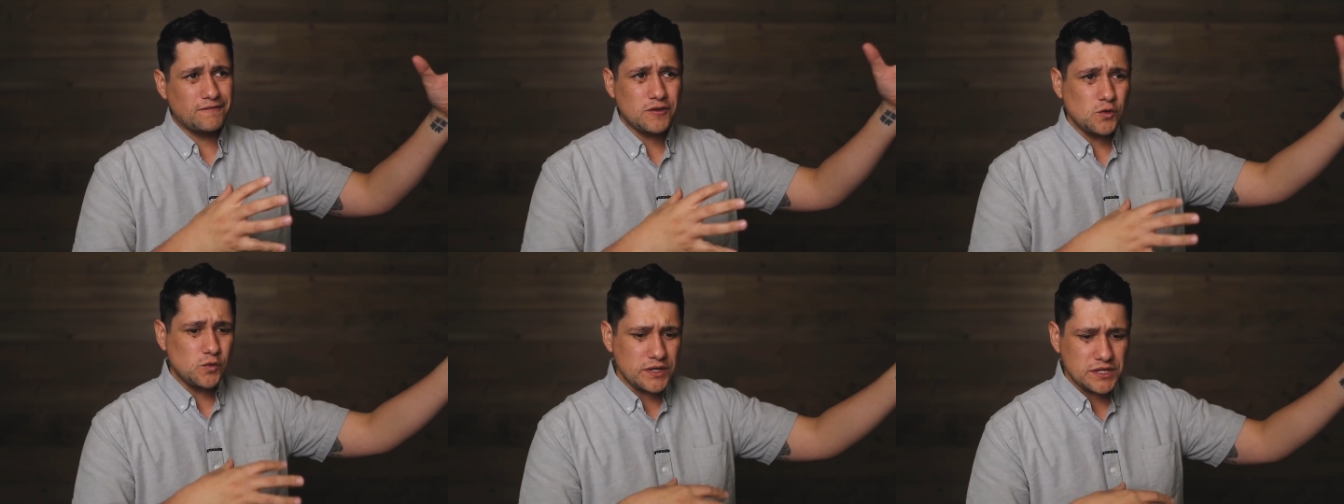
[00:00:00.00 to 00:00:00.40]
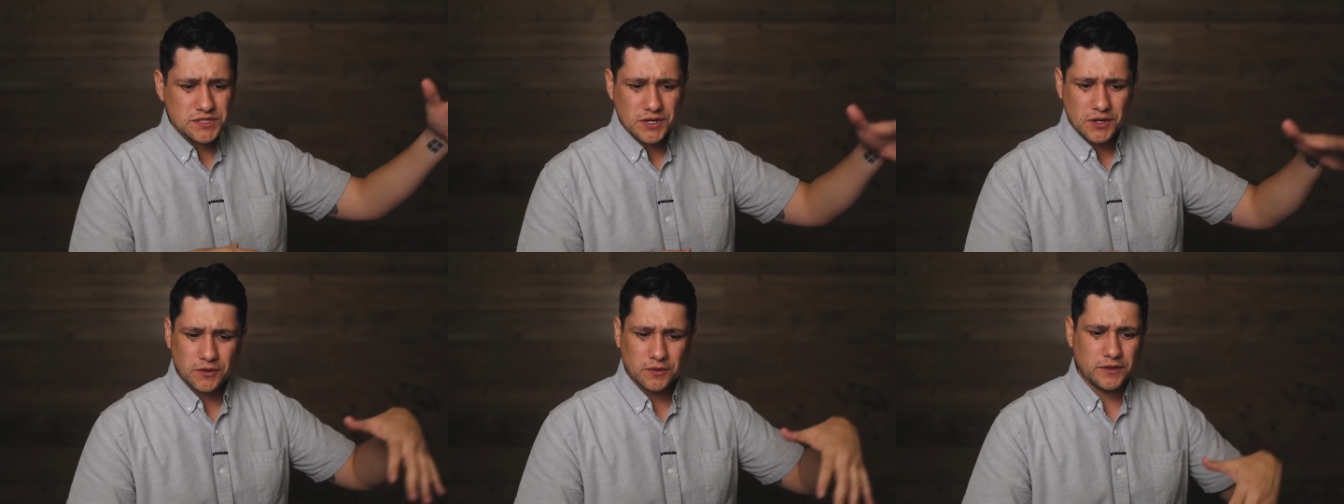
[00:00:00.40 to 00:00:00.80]
few weeks
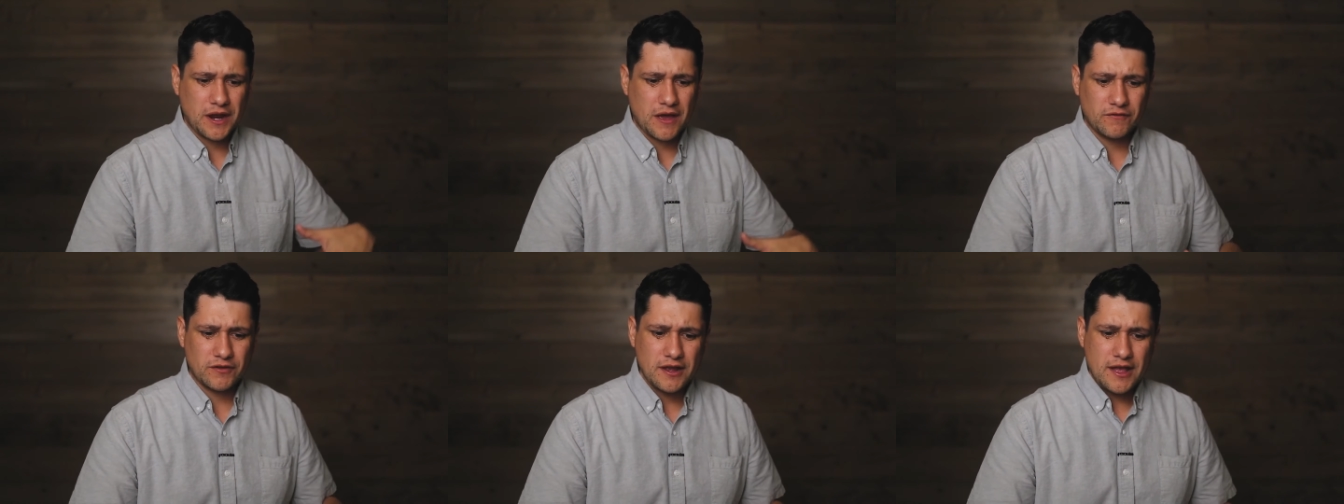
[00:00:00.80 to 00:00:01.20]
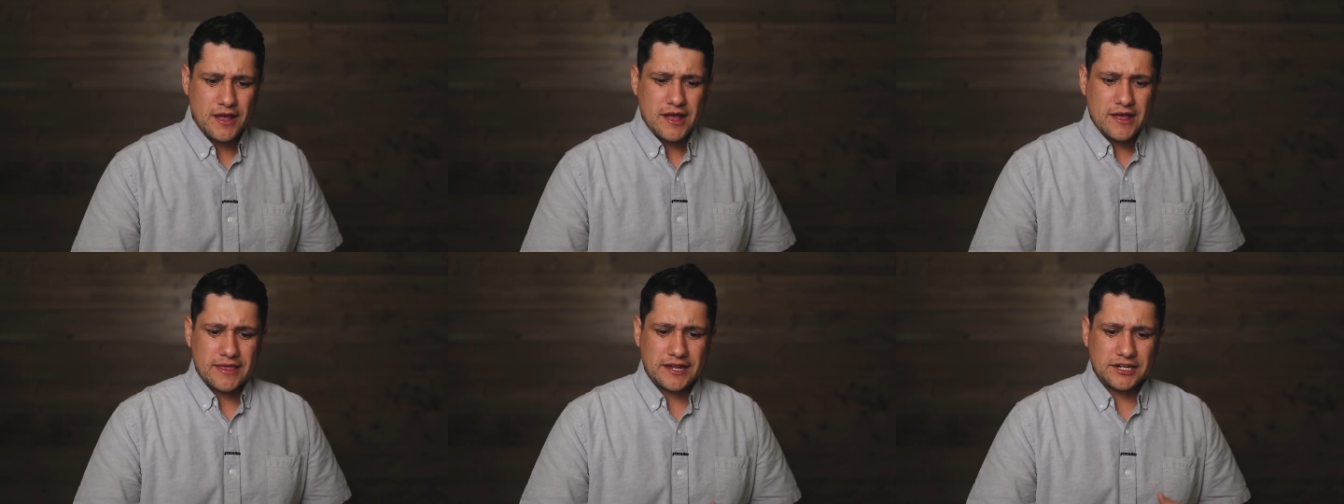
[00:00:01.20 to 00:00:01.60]
ago or whatever,
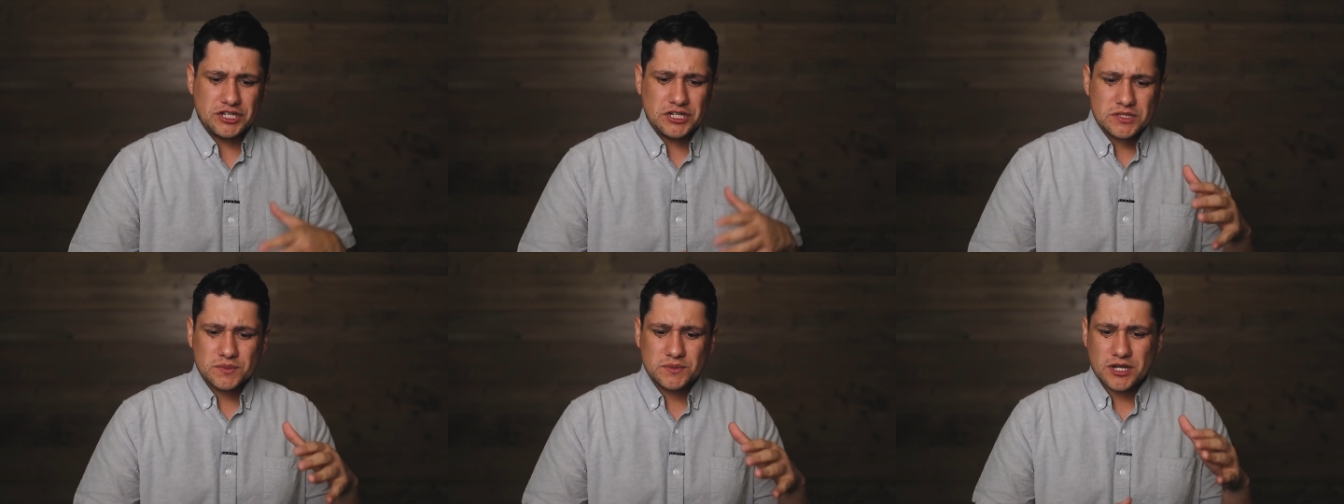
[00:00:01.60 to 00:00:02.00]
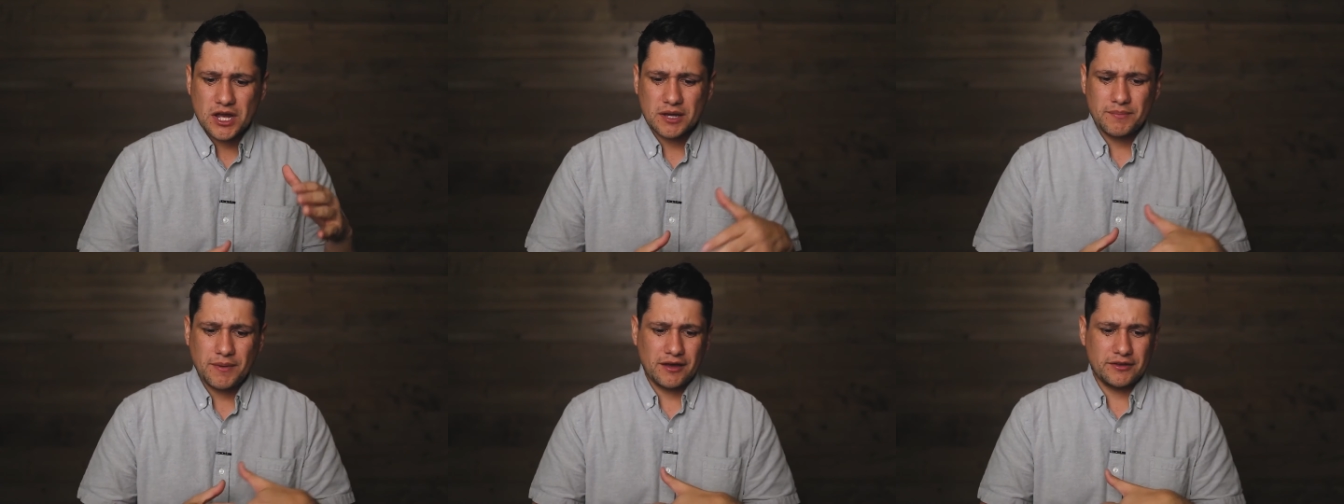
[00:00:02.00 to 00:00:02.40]
that Jesus would
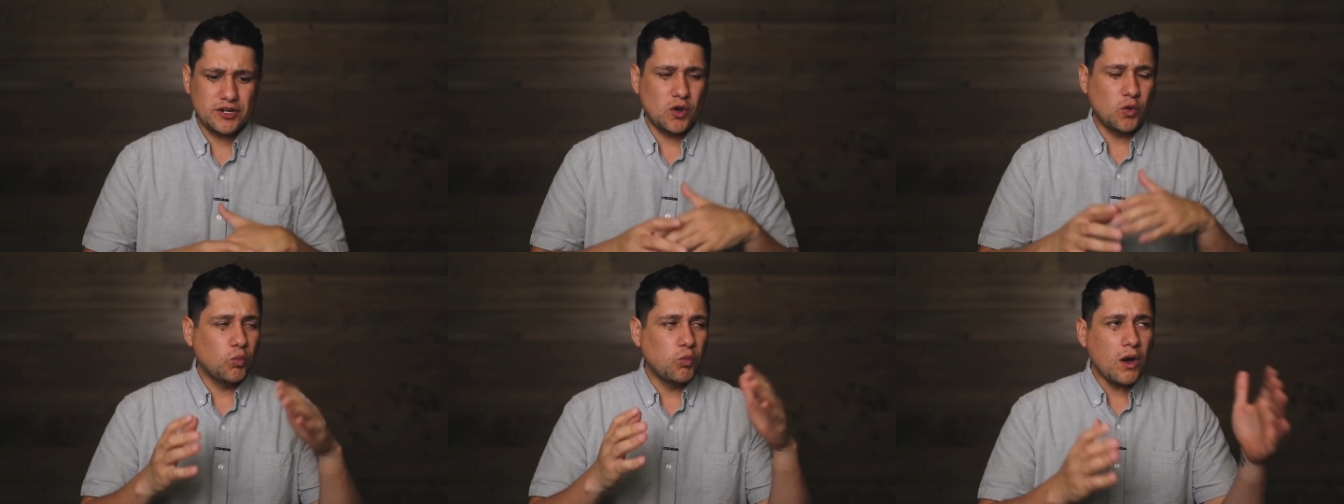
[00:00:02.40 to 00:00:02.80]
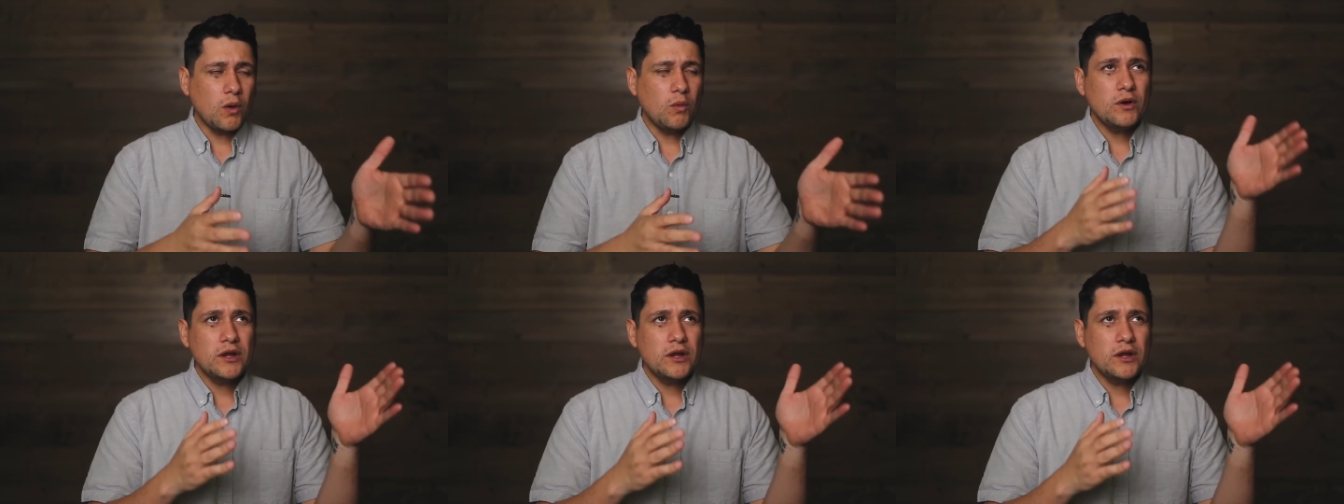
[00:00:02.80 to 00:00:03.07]
talk about, what